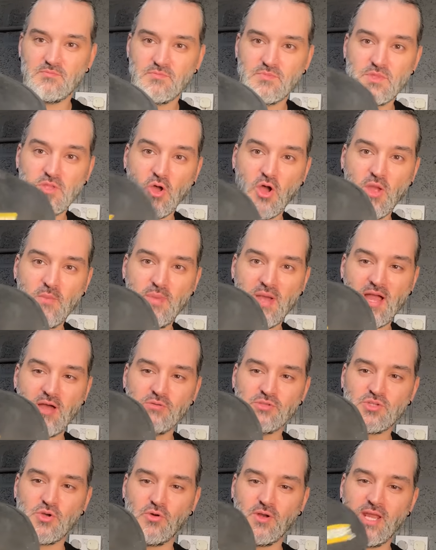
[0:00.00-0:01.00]

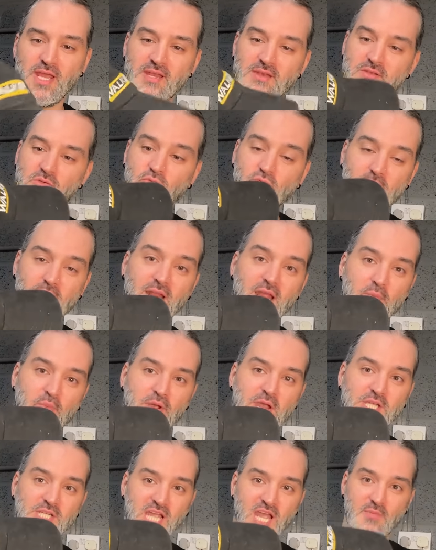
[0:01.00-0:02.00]
£9 all in. Really
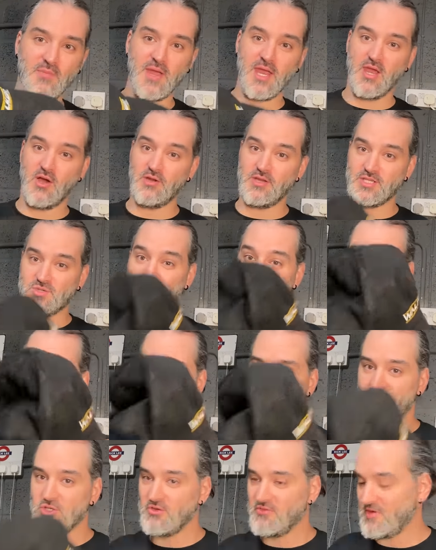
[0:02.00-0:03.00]
appreciate it, mate. On its way
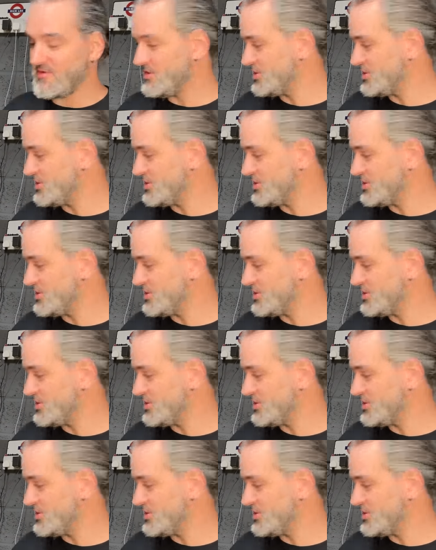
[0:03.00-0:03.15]
to you very